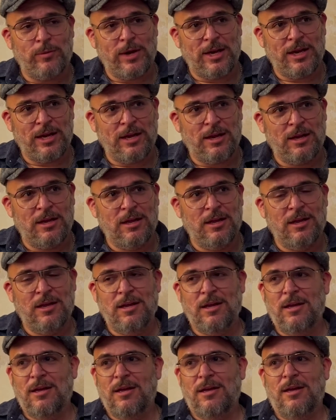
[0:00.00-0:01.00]
wedding,
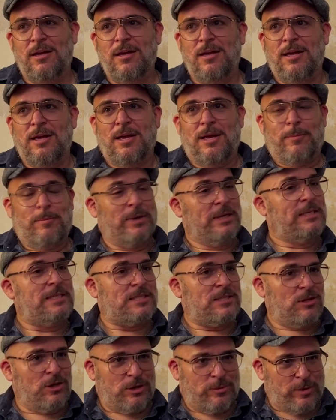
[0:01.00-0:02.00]
but
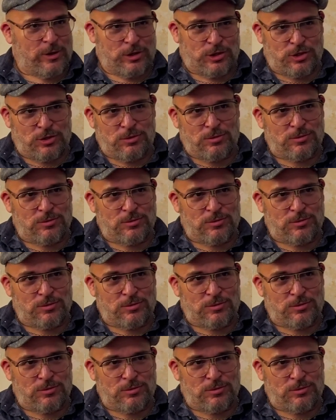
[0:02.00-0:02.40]
it's not about you.